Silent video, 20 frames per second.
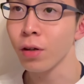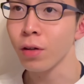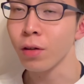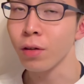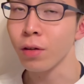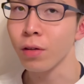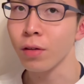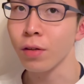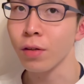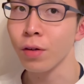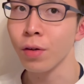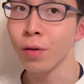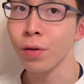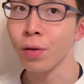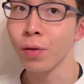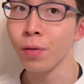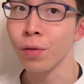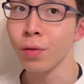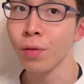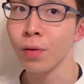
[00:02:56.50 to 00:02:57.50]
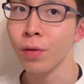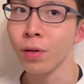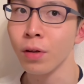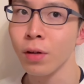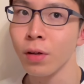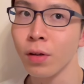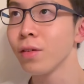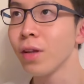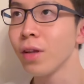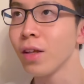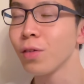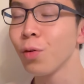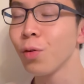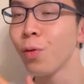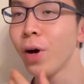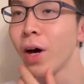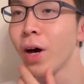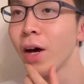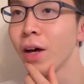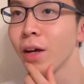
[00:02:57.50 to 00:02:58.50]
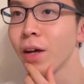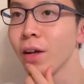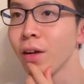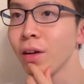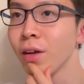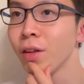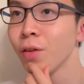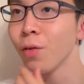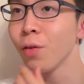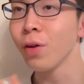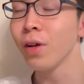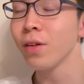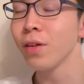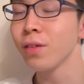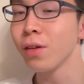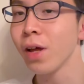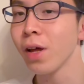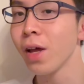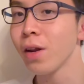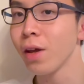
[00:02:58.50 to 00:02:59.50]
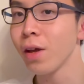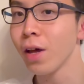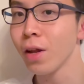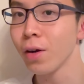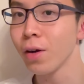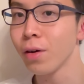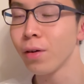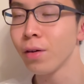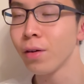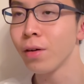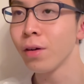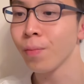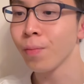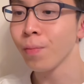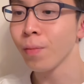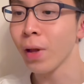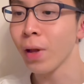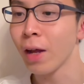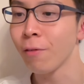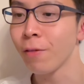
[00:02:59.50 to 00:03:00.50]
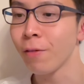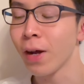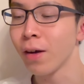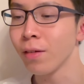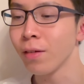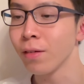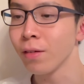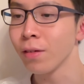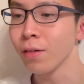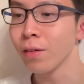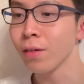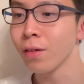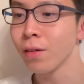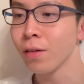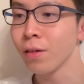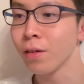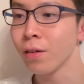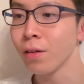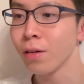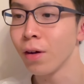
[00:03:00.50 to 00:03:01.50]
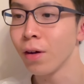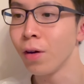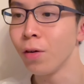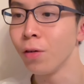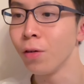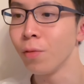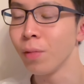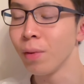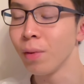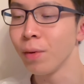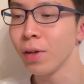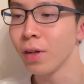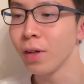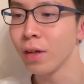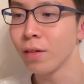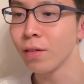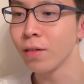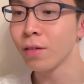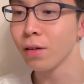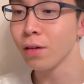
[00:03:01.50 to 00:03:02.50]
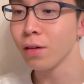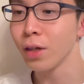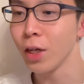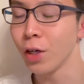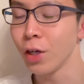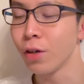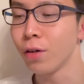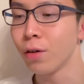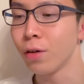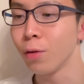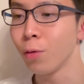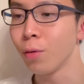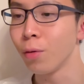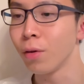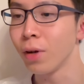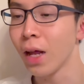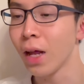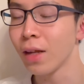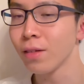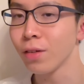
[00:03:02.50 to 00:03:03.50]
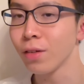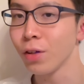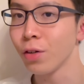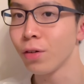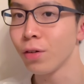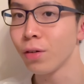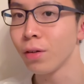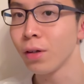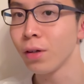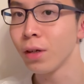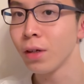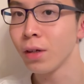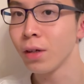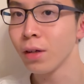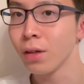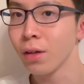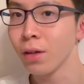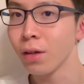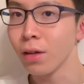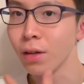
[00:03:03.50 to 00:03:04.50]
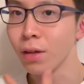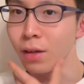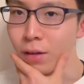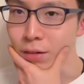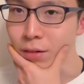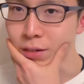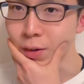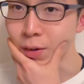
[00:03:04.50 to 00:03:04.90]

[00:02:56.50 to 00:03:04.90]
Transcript: So that's why 2 years later, I found, oh, maybe this year or last year is the